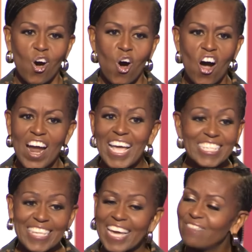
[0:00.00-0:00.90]
Or
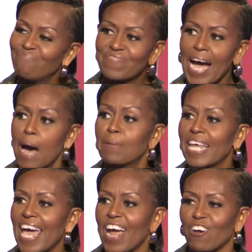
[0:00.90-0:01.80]
is it
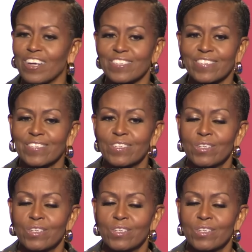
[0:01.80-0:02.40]
Kamala Harris,